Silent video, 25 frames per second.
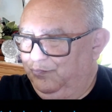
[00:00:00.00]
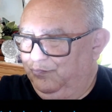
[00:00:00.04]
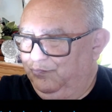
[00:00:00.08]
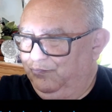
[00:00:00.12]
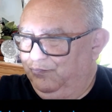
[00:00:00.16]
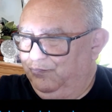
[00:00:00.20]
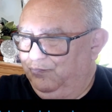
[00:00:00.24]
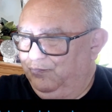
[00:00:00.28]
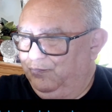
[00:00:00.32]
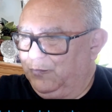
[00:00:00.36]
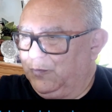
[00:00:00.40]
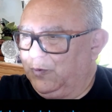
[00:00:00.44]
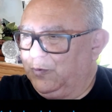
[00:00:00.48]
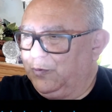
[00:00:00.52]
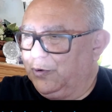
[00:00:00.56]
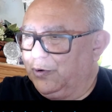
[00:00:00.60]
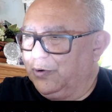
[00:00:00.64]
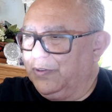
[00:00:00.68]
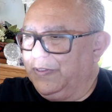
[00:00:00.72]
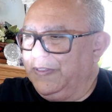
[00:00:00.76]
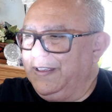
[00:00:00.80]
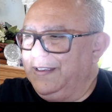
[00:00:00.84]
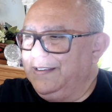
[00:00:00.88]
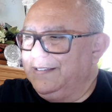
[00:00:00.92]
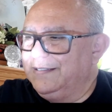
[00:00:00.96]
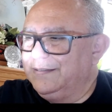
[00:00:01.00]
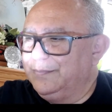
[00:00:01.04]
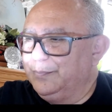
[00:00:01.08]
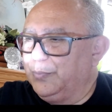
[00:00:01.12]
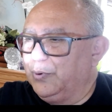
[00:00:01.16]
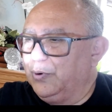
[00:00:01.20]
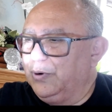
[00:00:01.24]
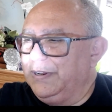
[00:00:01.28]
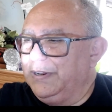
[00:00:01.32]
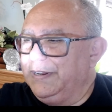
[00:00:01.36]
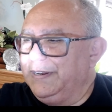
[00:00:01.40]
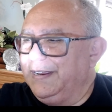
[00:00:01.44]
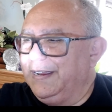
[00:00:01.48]
for this
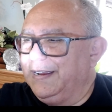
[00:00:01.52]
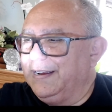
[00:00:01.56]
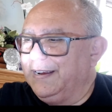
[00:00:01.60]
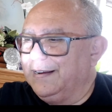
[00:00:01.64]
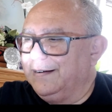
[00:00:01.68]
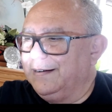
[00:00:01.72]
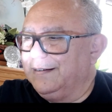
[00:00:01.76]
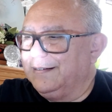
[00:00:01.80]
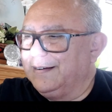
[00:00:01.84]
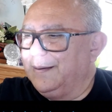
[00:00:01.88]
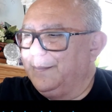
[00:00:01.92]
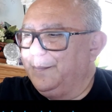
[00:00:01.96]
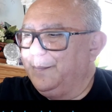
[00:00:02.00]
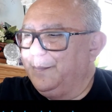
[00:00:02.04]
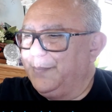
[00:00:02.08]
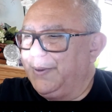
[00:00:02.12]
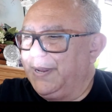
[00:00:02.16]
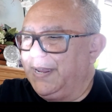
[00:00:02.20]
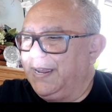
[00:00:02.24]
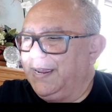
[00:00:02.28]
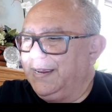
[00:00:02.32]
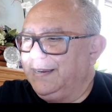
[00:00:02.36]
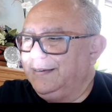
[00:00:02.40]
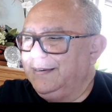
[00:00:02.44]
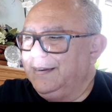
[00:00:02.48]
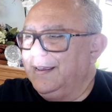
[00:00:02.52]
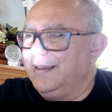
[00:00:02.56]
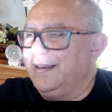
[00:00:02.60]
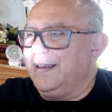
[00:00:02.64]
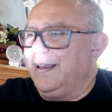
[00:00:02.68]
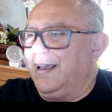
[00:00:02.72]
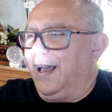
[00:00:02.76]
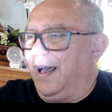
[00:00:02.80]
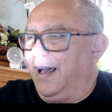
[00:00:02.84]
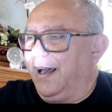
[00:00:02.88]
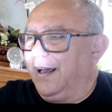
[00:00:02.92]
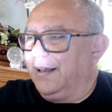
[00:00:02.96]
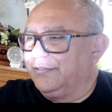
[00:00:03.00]
political campaign
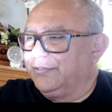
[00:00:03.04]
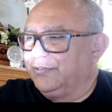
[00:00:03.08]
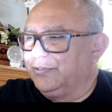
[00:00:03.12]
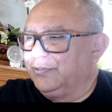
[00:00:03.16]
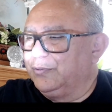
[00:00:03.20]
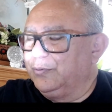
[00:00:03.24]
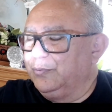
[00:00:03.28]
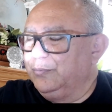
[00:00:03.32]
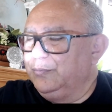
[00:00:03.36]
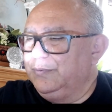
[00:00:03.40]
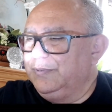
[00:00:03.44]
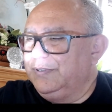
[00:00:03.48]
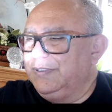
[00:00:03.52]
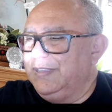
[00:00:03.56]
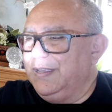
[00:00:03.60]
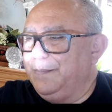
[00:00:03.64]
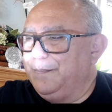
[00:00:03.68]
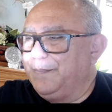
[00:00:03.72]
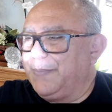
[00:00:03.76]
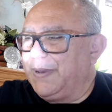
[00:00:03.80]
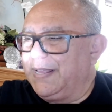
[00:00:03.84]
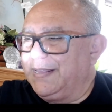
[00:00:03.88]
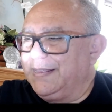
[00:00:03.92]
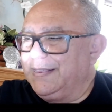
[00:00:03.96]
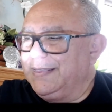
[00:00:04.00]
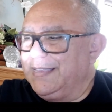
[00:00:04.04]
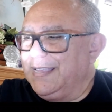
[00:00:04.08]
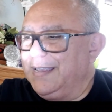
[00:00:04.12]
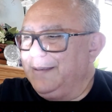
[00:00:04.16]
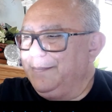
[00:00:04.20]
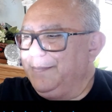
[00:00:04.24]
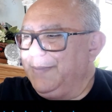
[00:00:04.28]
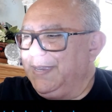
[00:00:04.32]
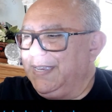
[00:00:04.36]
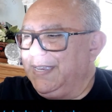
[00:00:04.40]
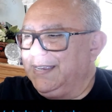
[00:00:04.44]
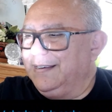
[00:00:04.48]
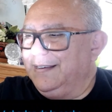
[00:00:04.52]
as soon the
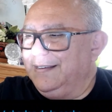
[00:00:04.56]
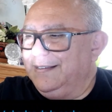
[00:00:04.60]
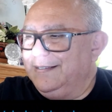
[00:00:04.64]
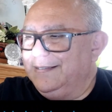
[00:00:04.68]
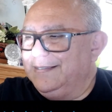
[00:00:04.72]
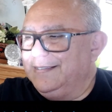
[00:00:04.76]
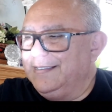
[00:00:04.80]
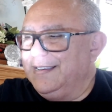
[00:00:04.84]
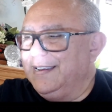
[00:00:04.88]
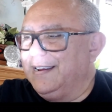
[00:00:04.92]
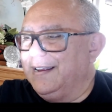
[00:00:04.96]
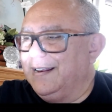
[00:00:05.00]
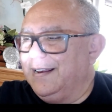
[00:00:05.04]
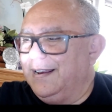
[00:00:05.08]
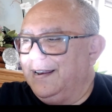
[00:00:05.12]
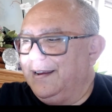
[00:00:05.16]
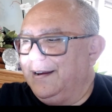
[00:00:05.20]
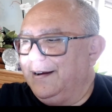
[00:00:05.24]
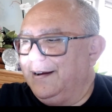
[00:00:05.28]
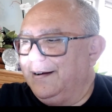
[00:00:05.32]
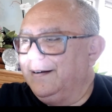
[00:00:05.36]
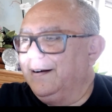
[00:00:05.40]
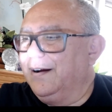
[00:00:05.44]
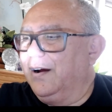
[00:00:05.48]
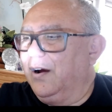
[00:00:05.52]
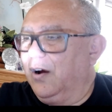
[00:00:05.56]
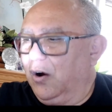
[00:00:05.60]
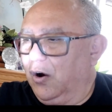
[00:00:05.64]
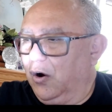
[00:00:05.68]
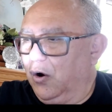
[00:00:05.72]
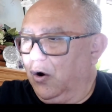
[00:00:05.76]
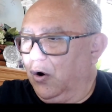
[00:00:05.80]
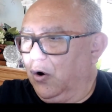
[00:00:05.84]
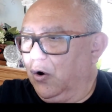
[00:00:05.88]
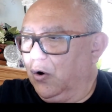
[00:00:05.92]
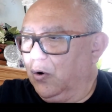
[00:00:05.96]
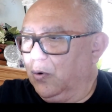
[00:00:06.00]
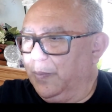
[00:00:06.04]
pandemic is declared
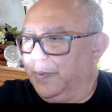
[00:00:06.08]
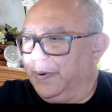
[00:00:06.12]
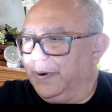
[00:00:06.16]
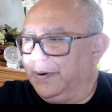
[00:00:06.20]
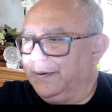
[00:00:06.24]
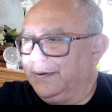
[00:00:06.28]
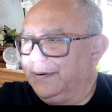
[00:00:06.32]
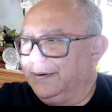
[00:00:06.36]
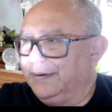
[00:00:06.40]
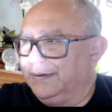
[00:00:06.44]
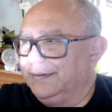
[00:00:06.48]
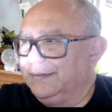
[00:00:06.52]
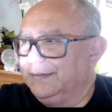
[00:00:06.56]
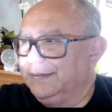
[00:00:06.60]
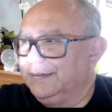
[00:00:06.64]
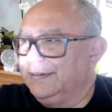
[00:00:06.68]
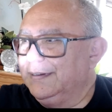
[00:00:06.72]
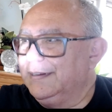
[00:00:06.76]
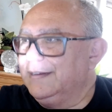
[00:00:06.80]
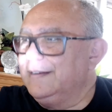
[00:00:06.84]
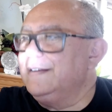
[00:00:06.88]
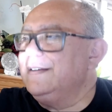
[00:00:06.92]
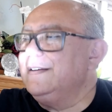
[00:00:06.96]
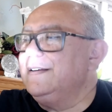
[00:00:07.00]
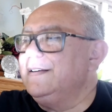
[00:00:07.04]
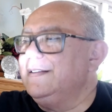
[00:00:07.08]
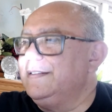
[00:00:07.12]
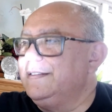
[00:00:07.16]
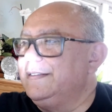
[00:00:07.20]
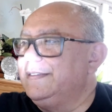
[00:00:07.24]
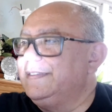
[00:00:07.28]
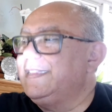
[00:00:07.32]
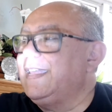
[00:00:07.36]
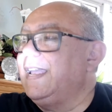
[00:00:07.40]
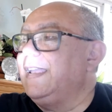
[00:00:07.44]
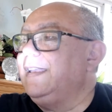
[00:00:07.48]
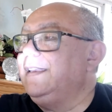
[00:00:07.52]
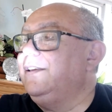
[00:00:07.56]
over.
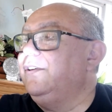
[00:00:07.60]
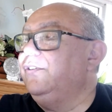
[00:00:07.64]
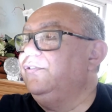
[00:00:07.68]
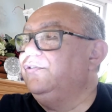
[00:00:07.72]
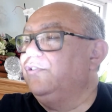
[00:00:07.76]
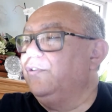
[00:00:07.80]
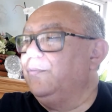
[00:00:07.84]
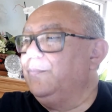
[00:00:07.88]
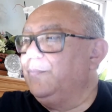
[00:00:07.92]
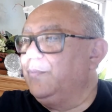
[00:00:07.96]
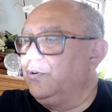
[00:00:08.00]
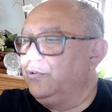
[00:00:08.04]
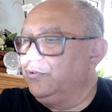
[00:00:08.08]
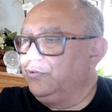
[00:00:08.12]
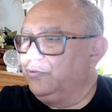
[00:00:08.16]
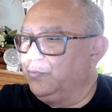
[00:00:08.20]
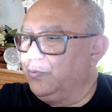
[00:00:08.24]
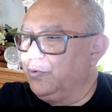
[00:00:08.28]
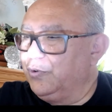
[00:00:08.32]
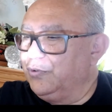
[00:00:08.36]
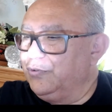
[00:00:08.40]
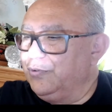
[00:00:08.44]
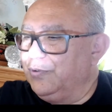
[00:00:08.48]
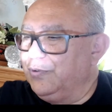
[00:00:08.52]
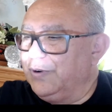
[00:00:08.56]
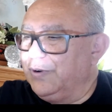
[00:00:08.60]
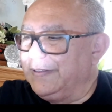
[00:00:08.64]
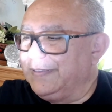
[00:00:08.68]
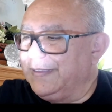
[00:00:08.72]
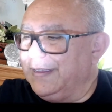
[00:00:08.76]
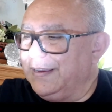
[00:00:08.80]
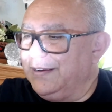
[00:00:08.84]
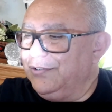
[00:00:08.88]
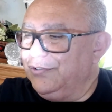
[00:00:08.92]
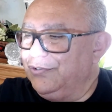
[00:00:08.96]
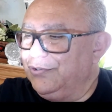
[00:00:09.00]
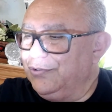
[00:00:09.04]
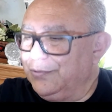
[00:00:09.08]
Thank you so much for your
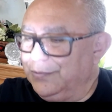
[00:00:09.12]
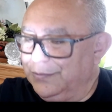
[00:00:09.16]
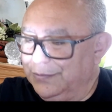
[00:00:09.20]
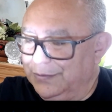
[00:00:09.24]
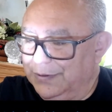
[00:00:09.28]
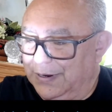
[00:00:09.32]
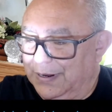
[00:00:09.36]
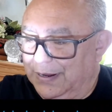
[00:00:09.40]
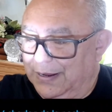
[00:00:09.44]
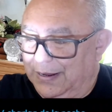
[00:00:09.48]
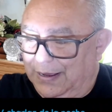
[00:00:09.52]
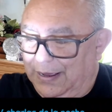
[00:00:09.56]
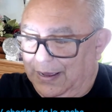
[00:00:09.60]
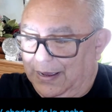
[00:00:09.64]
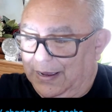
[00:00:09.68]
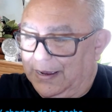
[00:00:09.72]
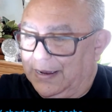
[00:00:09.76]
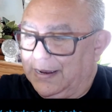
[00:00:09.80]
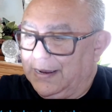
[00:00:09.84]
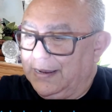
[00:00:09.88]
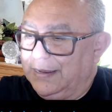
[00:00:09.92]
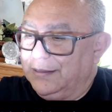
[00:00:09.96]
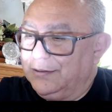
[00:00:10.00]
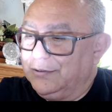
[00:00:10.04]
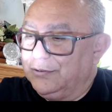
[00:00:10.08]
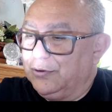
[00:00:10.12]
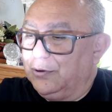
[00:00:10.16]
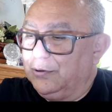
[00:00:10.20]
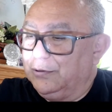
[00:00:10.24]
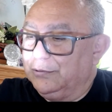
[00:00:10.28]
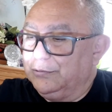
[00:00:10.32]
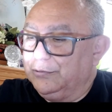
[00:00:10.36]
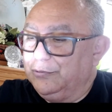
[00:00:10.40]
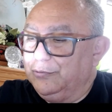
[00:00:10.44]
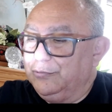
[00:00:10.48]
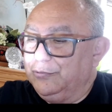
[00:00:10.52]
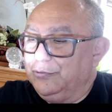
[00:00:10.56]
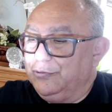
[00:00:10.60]
attention. I talk
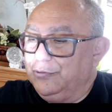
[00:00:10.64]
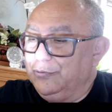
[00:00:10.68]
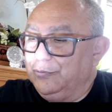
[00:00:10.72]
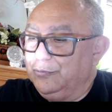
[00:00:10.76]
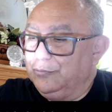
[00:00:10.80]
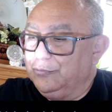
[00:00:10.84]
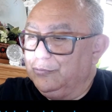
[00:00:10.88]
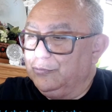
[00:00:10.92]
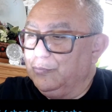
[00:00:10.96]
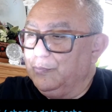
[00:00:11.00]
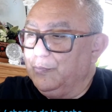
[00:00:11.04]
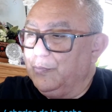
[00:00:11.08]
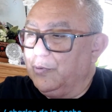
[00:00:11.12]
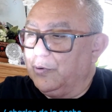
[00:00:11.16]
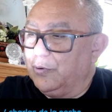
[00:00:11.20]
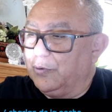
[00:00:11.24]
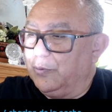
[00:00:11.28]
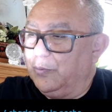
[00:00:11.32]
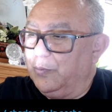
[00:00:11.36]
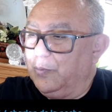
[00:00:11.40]
to you tomorrow.